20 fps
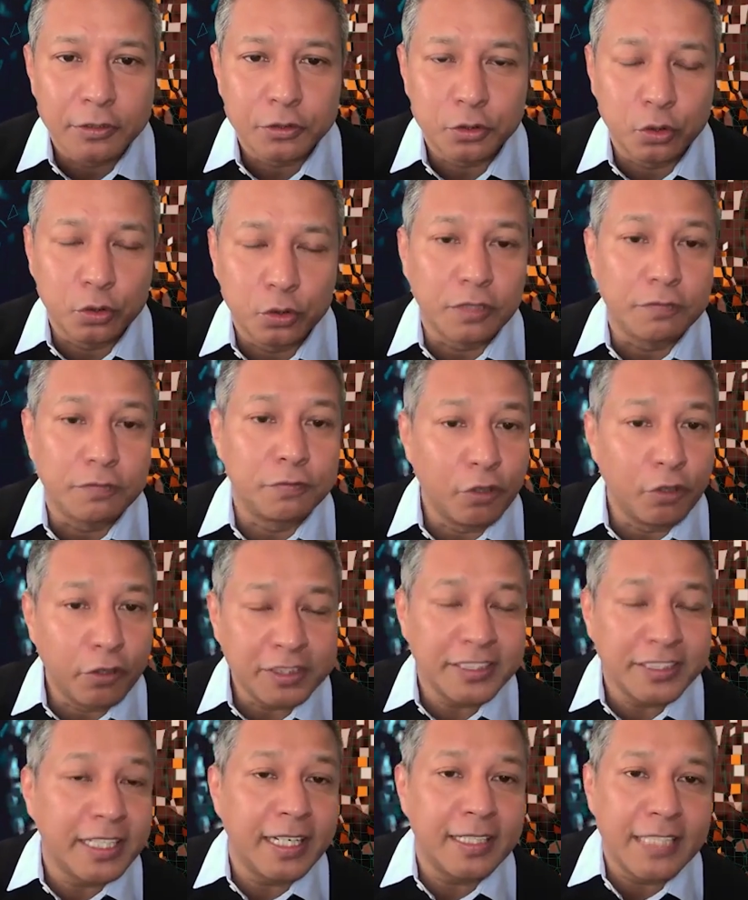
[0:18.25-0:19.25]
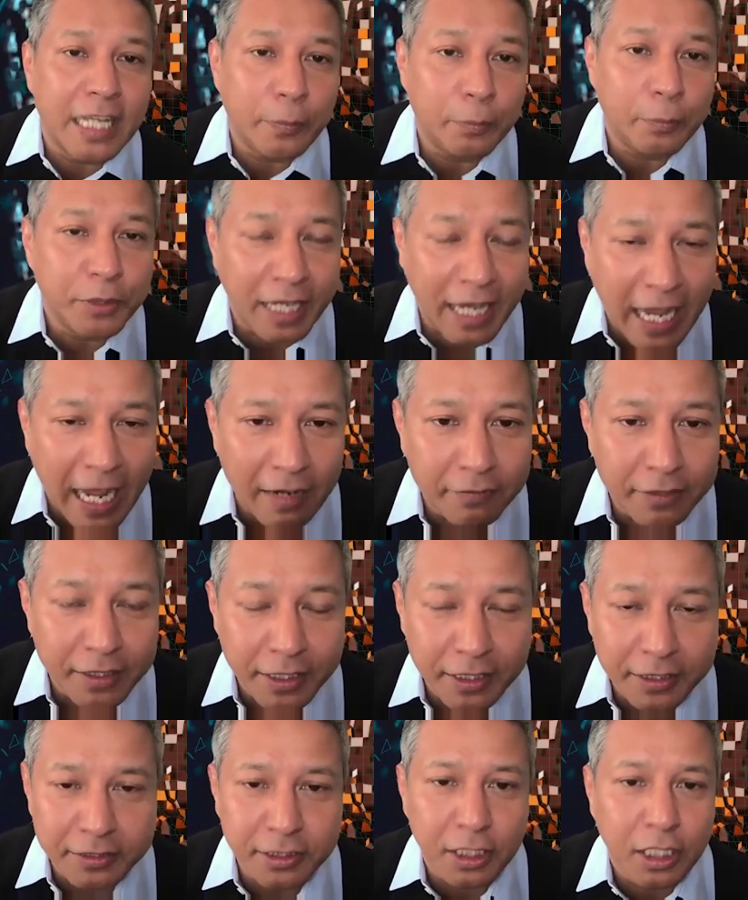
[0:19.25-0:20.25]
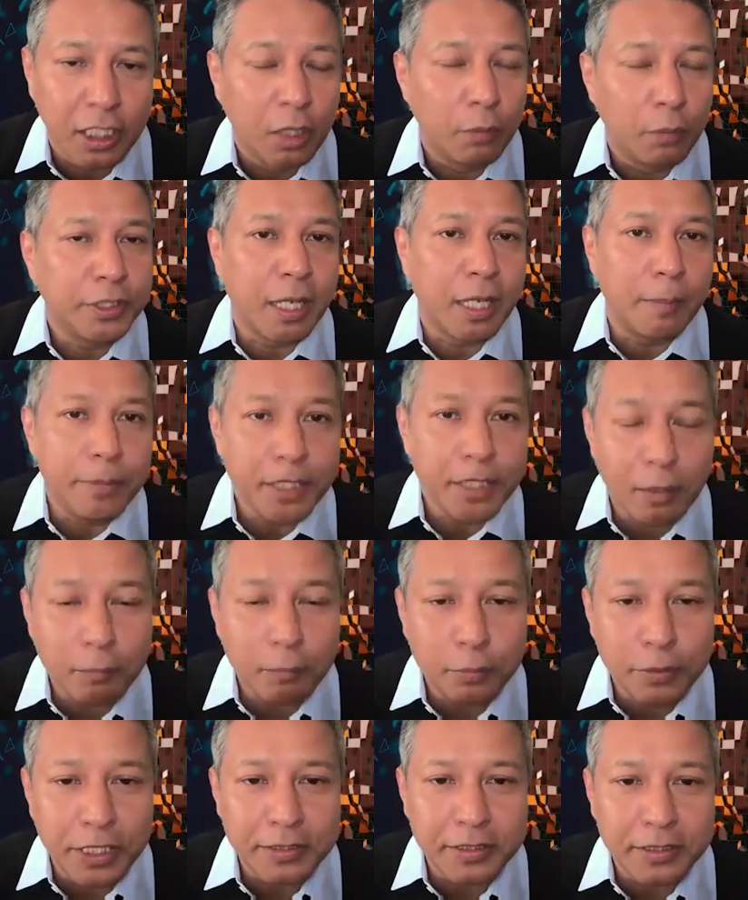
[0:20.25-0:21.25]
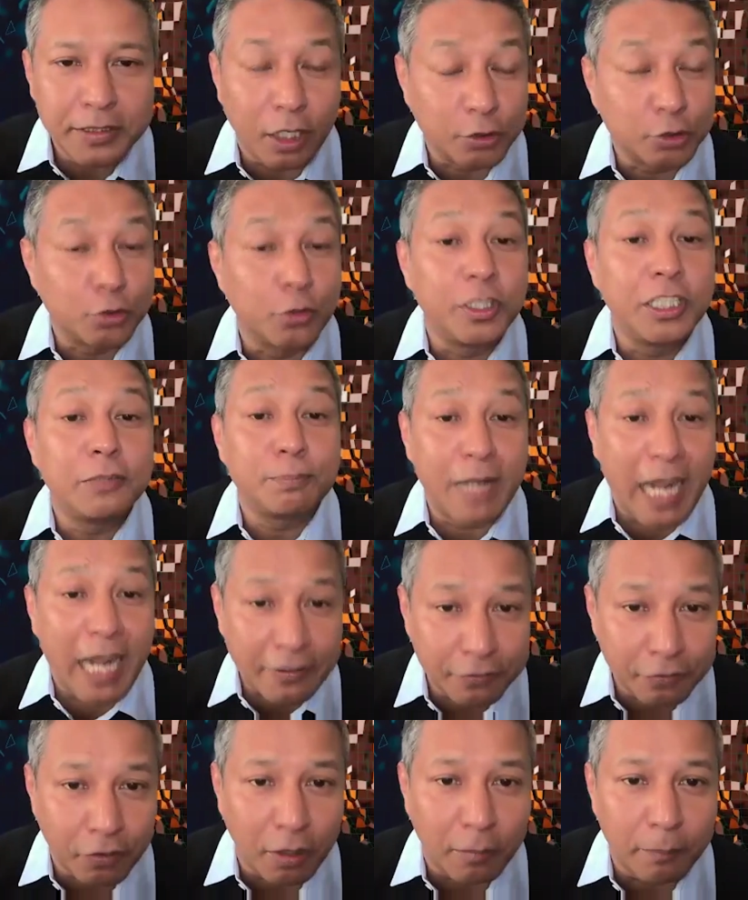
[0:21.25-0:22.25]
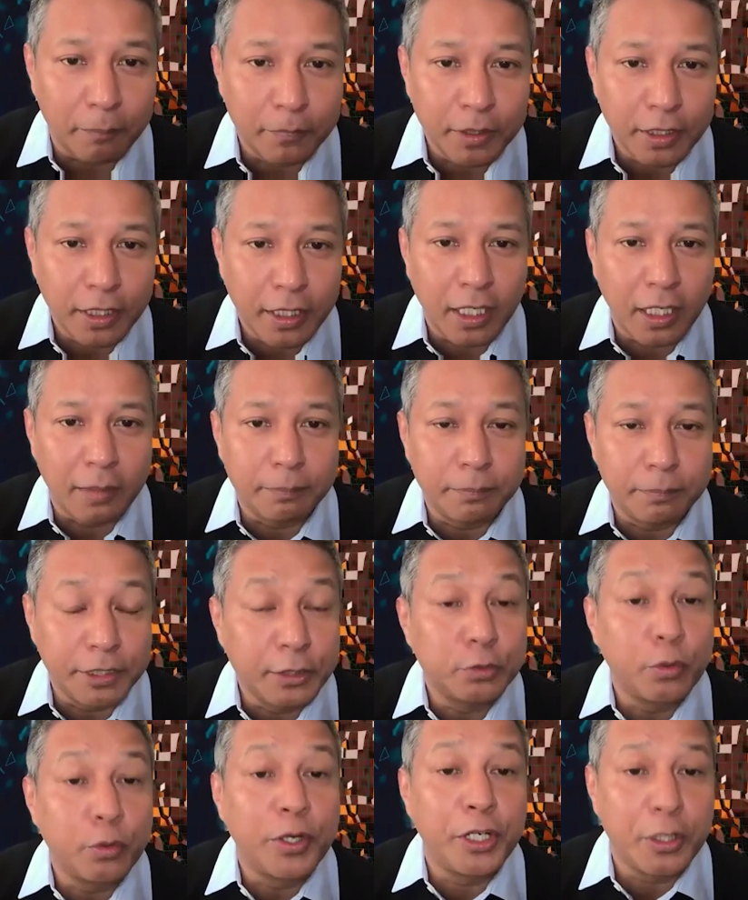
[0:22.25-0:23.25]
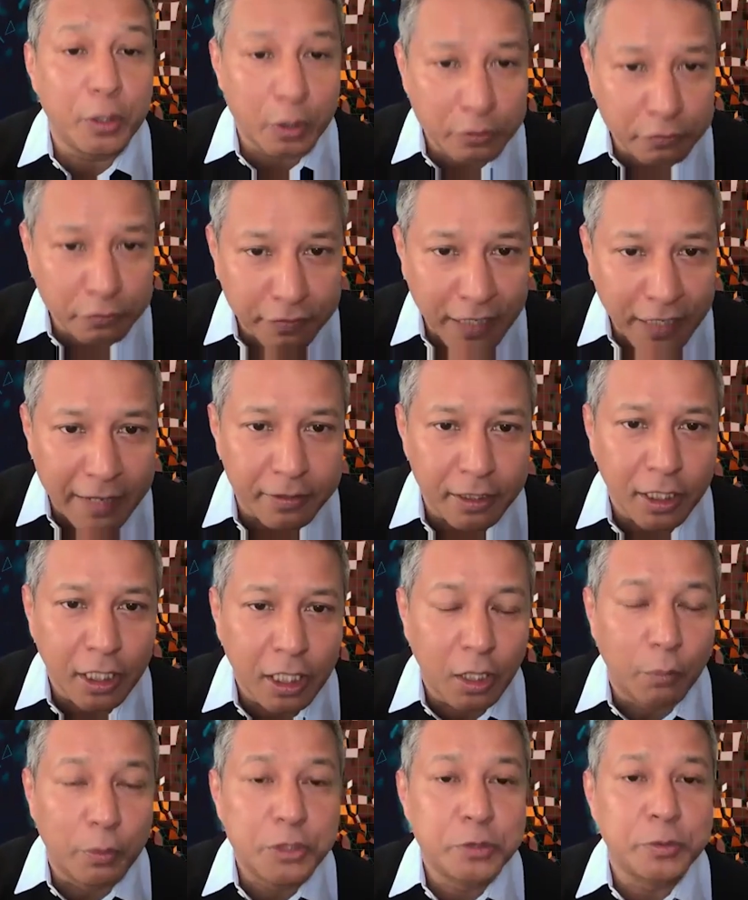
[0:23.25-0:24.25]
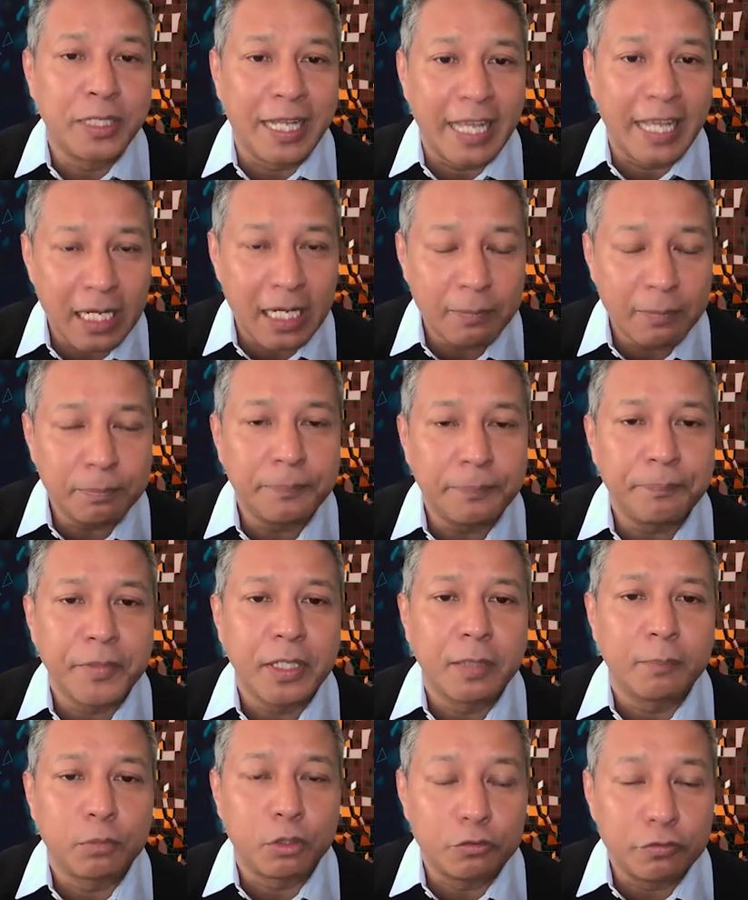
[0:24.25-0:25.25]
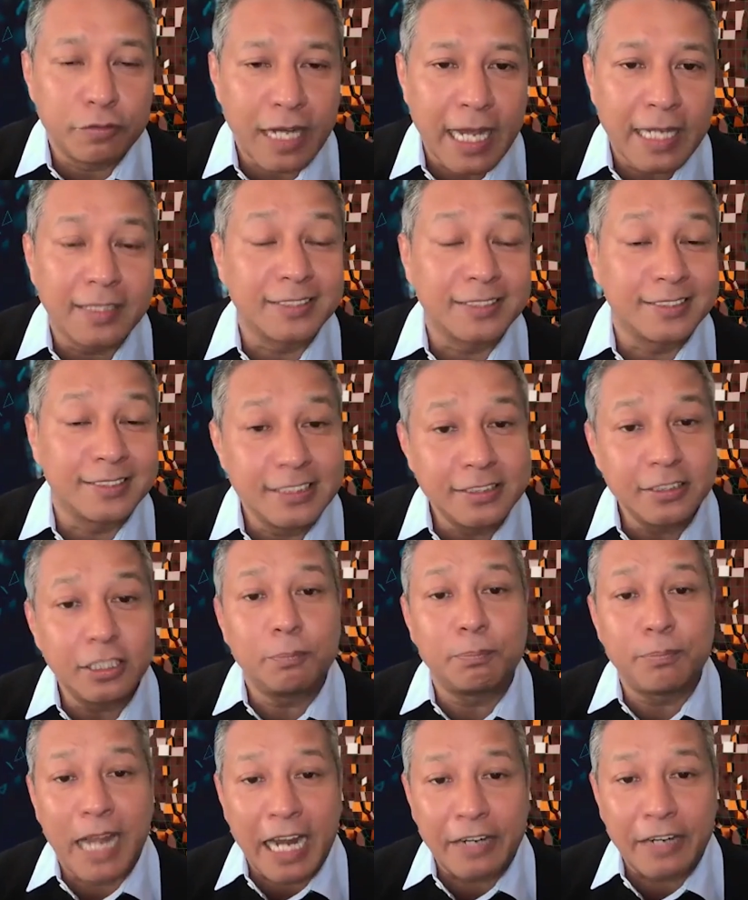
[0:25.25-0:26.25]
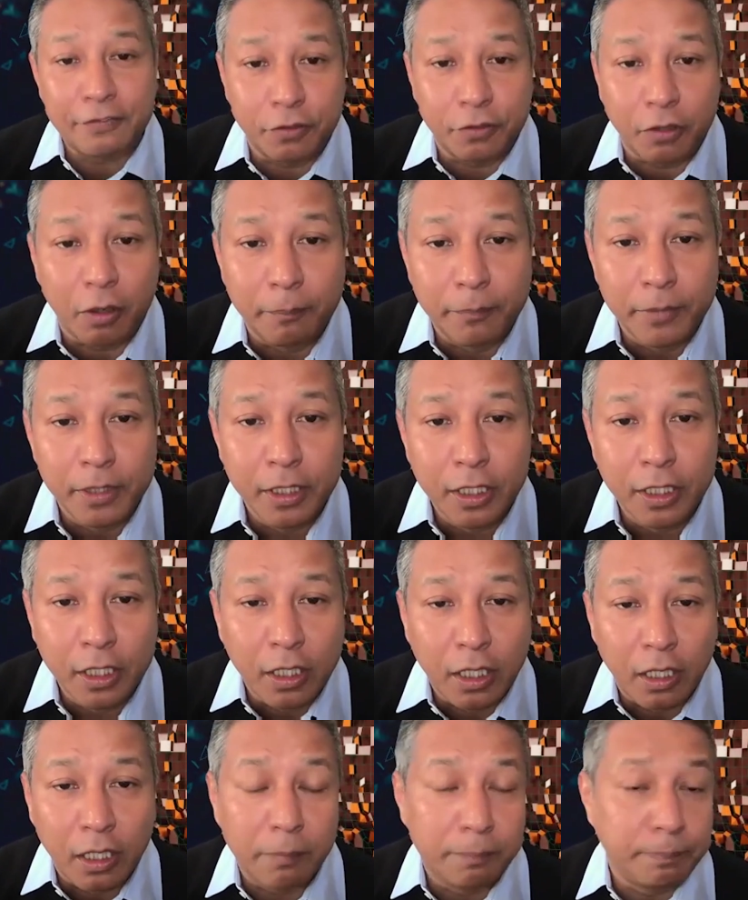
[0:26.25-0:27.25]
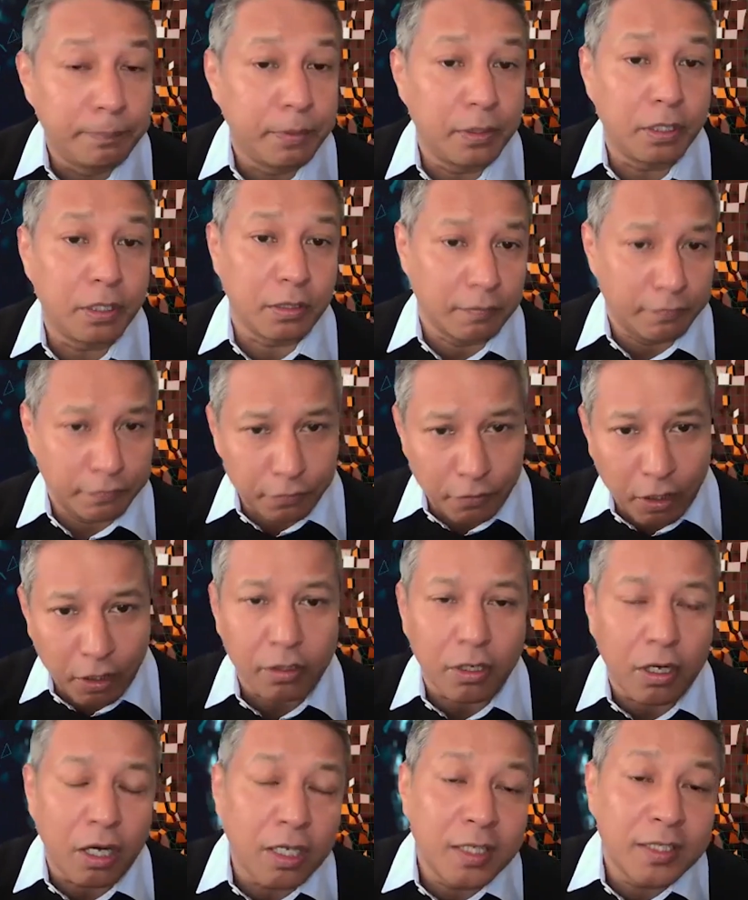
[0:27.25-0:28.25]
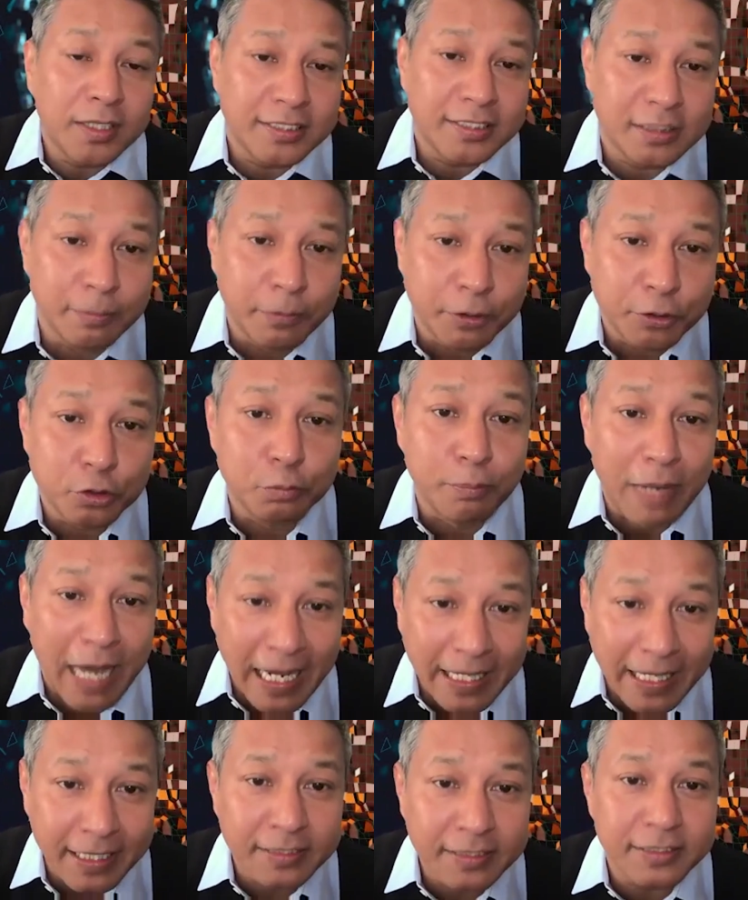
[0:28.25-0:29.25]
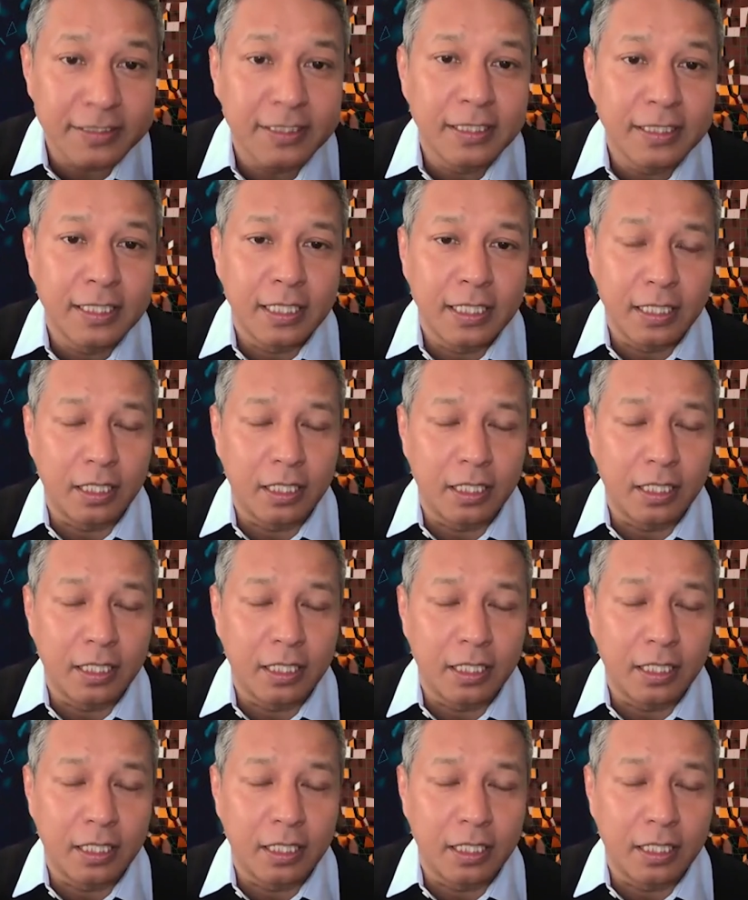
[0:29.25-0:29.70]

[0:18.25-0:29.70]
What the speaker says: So the focus area that we have is we're coming up with a Sonic platform in 2025, which will help provide a single platform for all our customers to manage